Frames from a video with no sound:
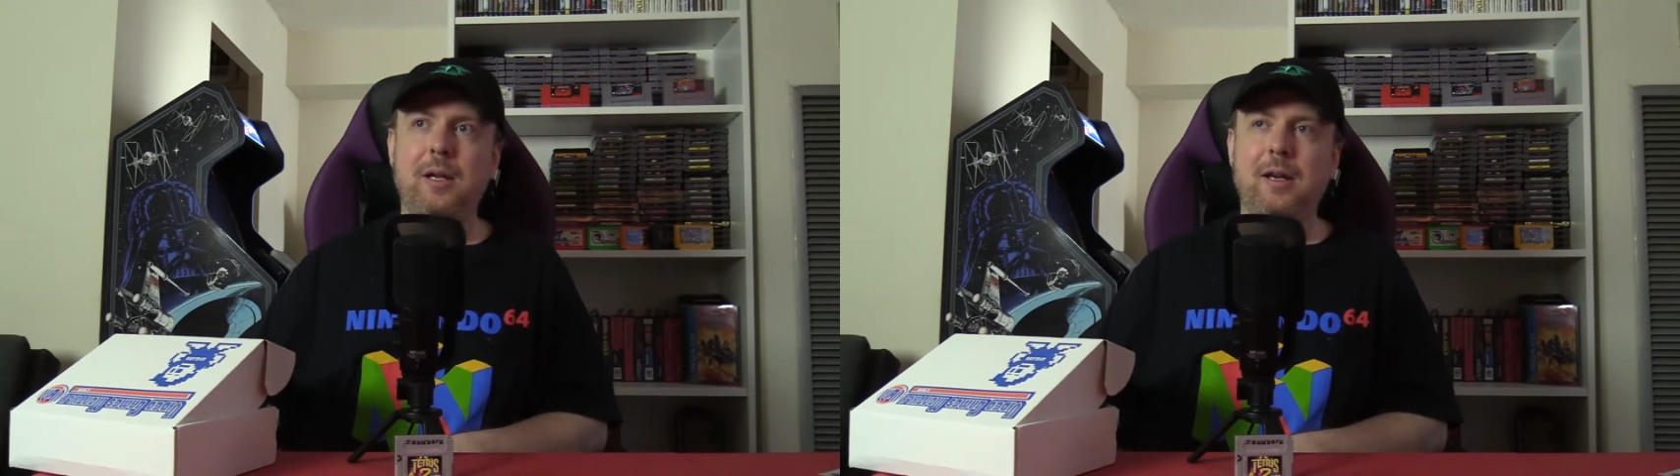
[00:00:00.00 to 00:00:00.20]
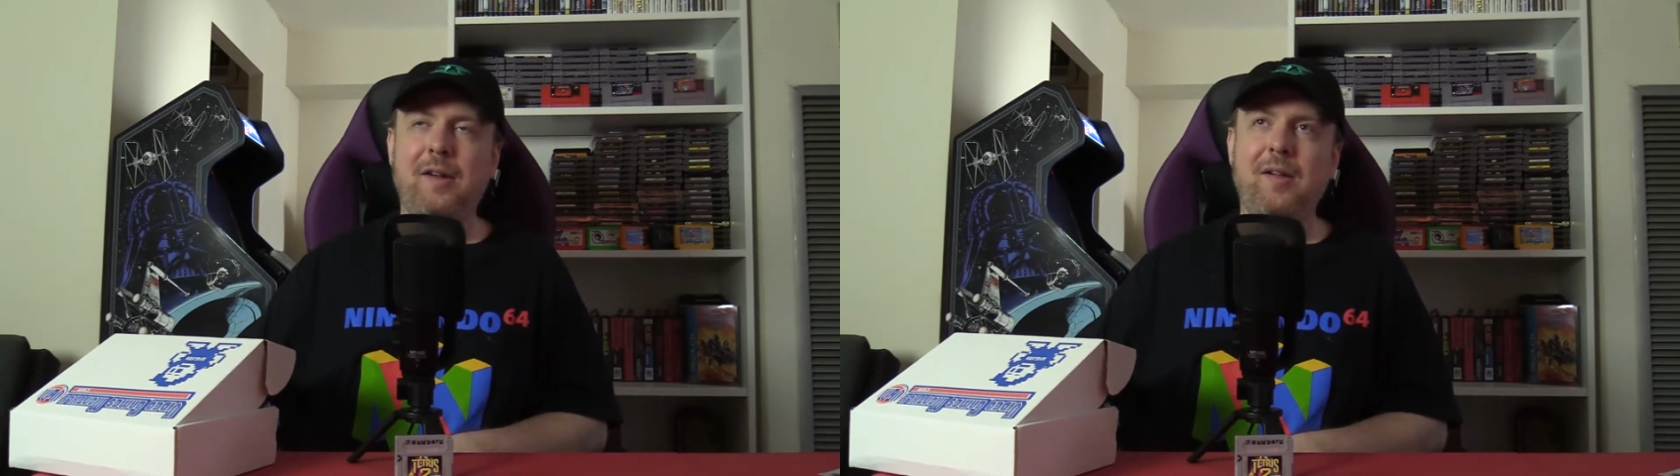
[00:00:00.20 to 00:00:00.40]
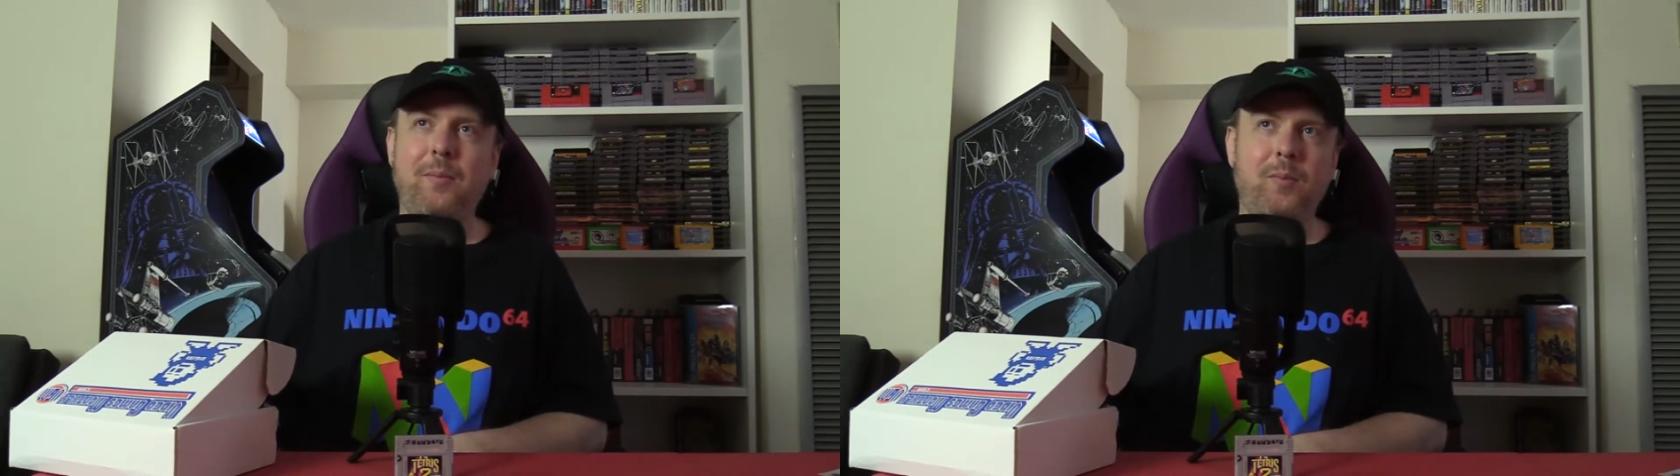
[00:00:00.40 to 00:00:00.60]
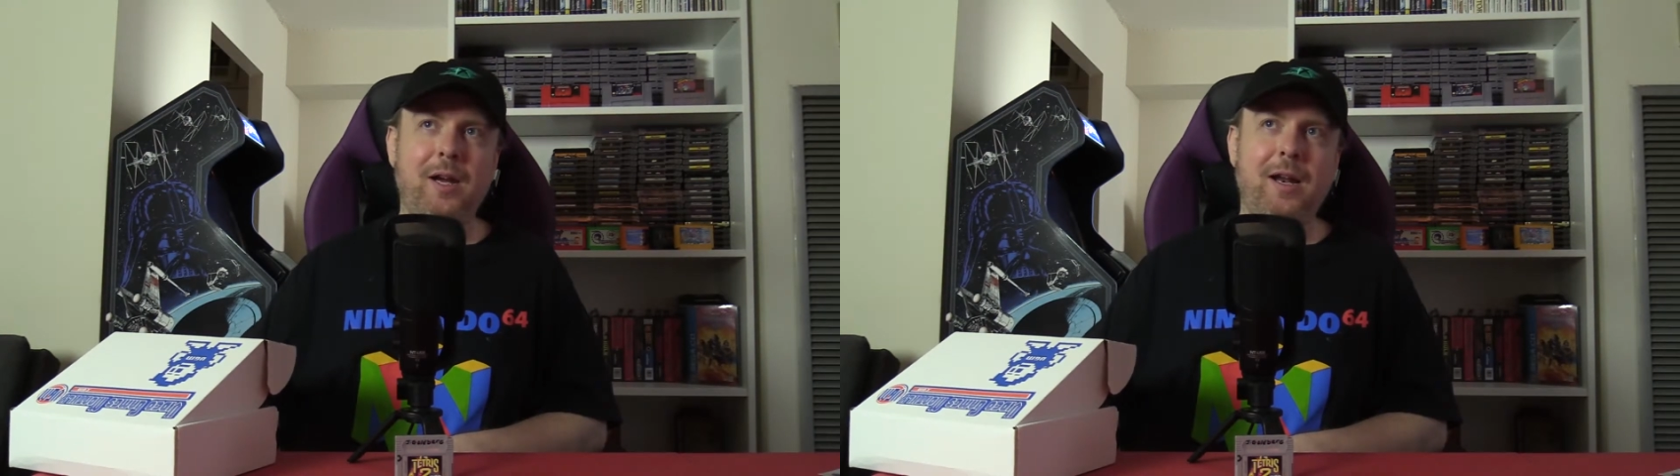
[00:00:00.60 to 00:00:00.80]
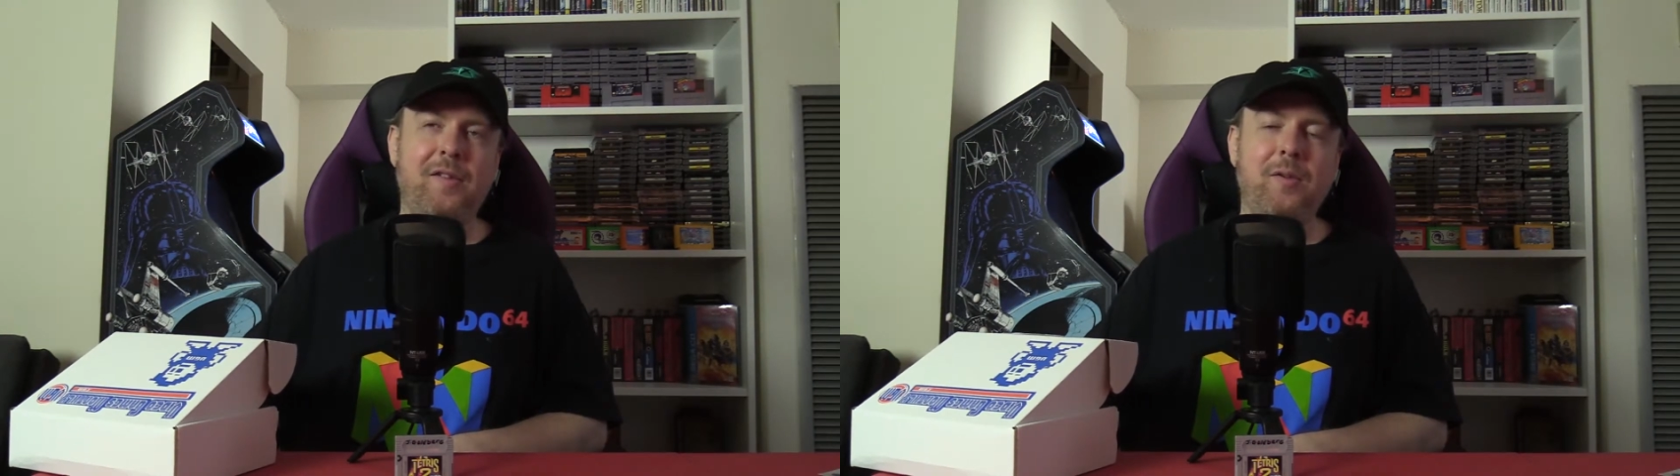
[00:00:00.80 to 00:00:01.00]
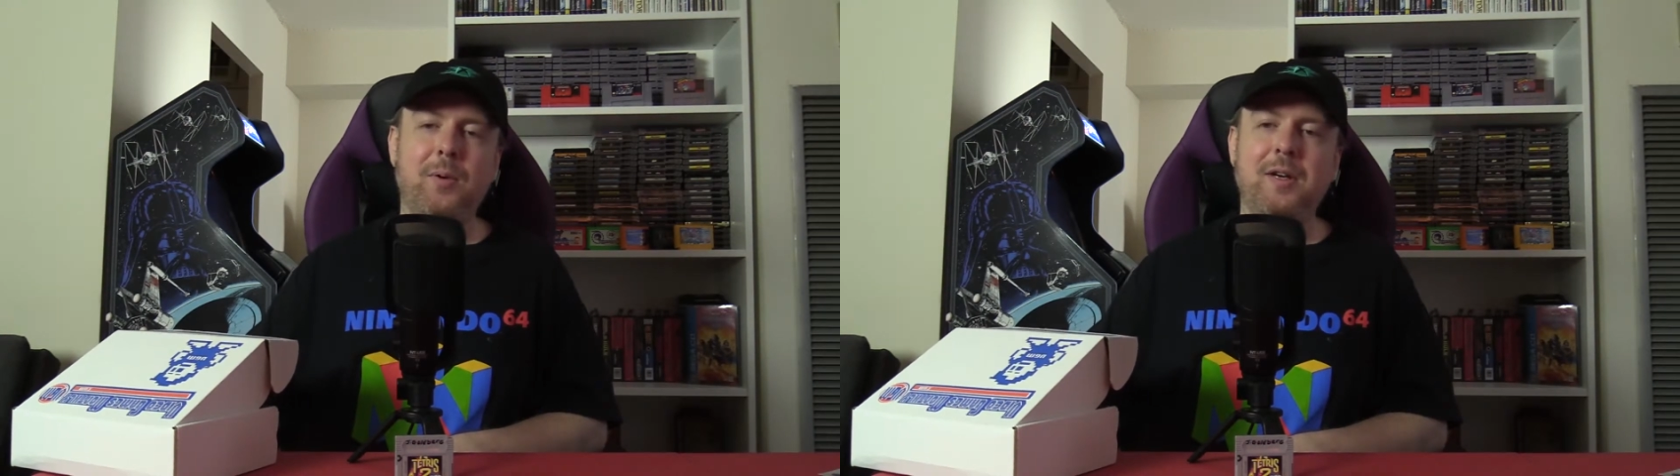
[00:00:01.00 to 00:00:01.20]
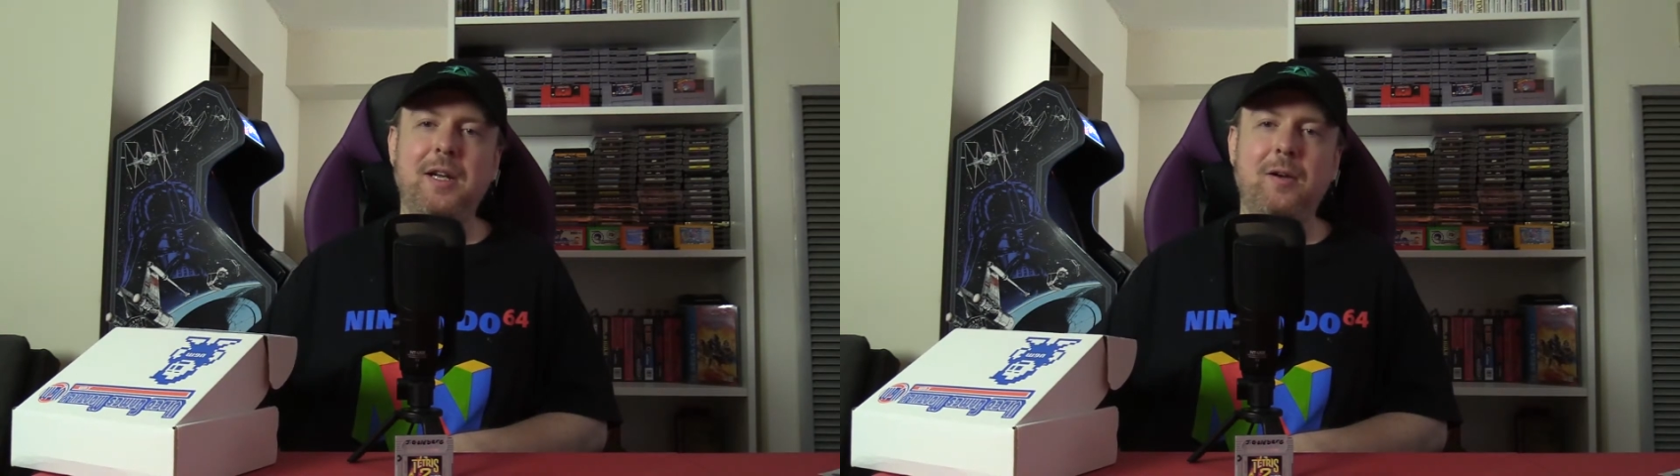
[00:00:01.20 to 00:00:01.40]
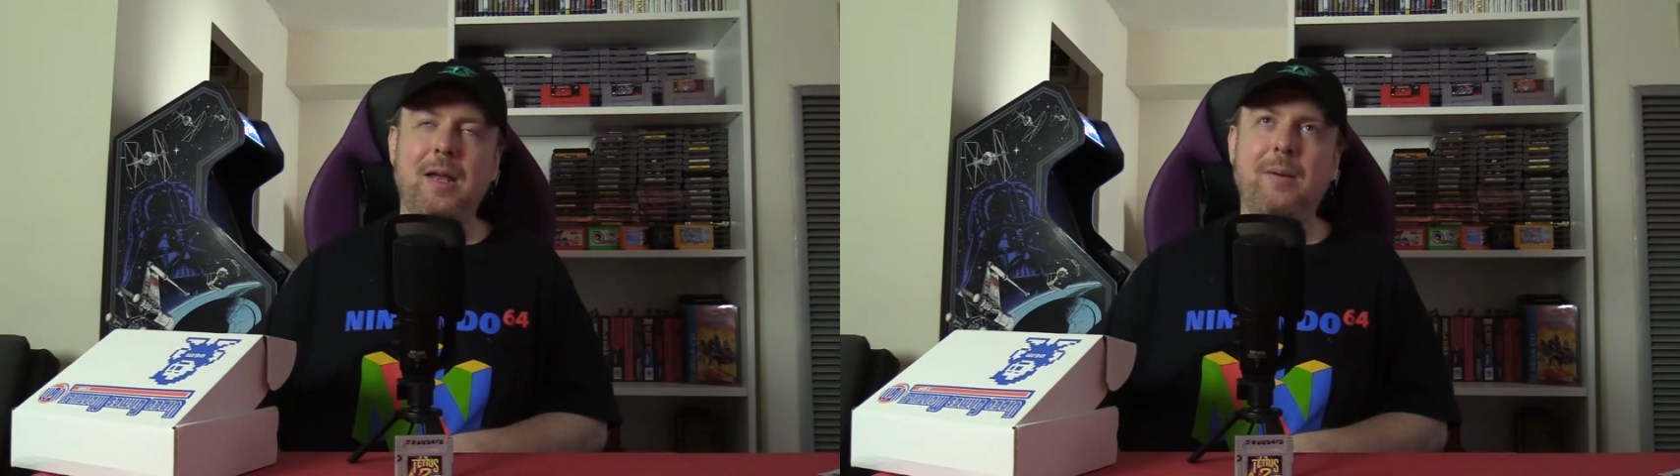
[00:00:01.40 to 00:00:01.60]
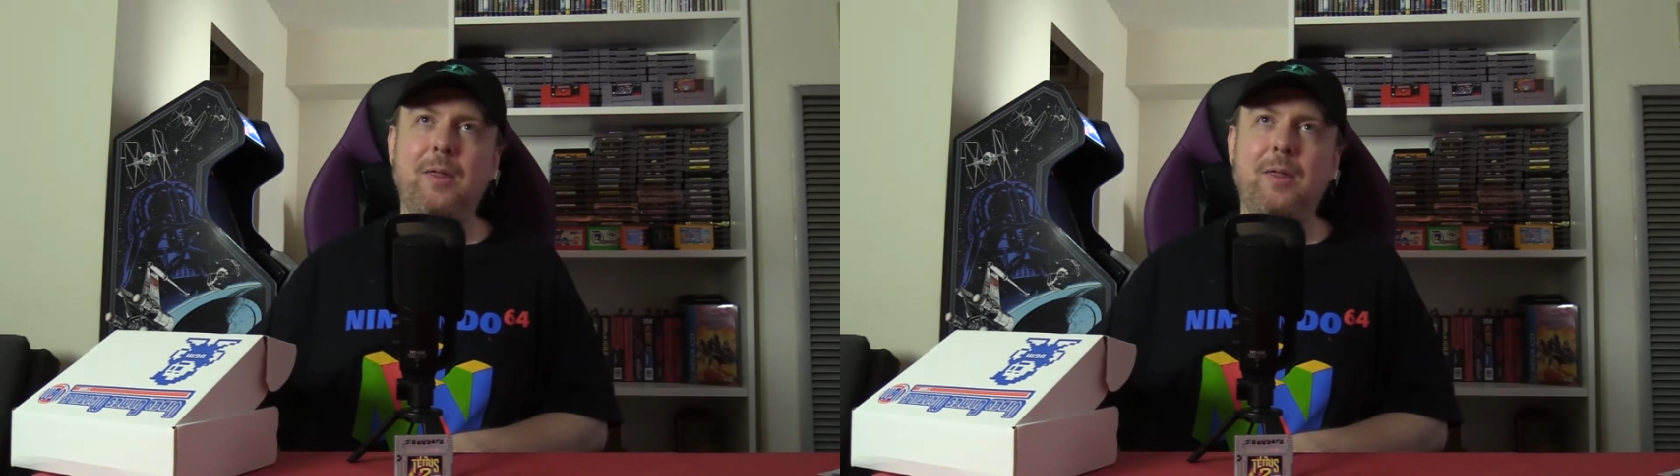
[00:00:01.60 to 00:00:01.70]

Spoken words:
Next up, we got a Super Nintendo game.